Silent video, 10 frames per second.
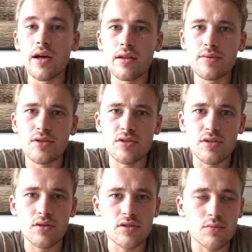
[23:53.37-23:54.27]
There was
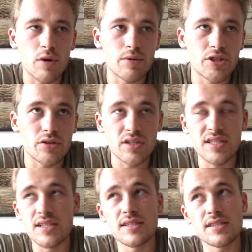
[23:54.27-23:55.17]
also some
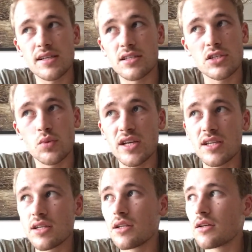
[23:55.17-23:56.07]
opportunities in
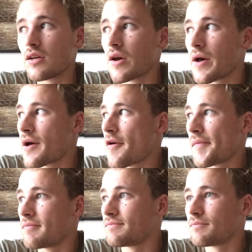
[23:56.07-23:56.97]
Sweden,
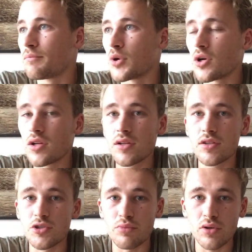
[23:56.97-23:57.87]
but
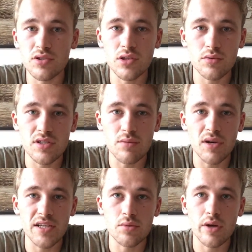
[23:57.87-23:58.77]
Gibraltar was the
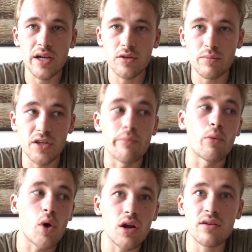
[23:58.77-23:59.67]
place where I could be number
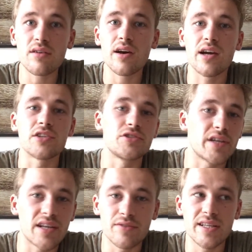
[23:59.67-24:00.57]
one. I could
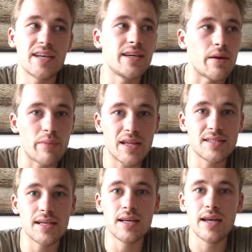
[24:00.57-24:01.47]
train every day, get
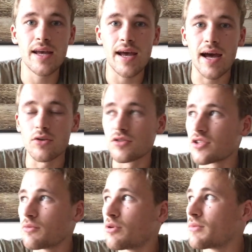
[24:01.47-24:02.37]
better, and
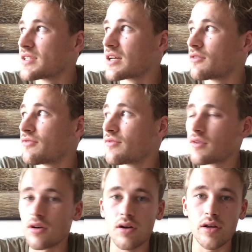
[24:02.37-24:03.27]
also put myself
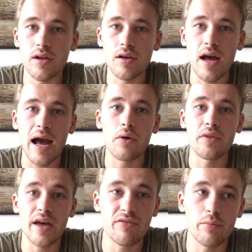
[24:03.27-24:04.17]
out
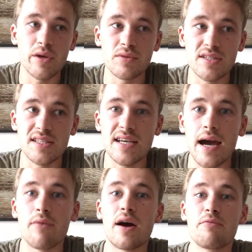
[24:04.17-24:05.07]
for people to see
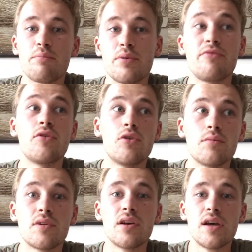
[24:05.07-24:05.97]
how I've
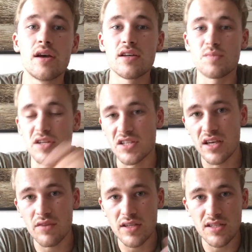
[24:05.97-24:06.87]
performed, especially
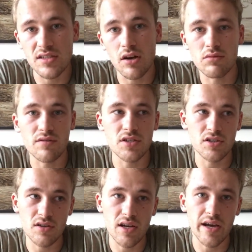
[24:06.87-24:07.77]
given it's a top
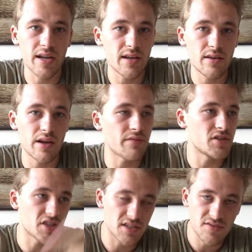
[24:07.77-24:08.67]
division and you have
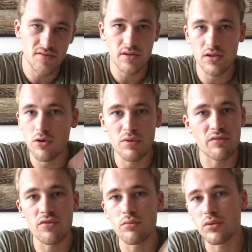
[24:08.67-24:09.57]
the chance for European
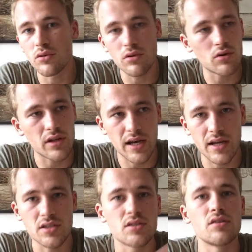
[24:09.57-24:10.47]
football, all that
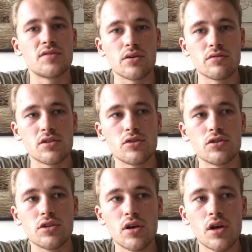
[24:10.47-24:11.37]
kind of stuff. So it was a
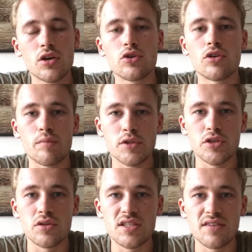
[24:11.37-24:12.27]
good
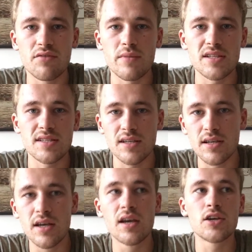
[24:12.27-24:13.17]
opportunity for me to
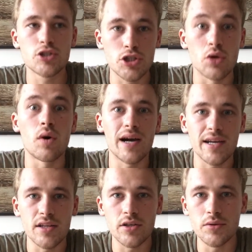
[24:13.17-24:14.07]
show what I
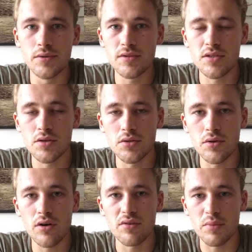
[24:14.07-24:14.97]
can do to
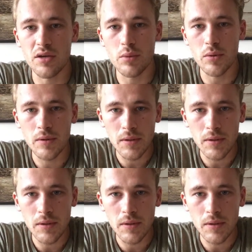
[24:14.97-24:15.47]
other people.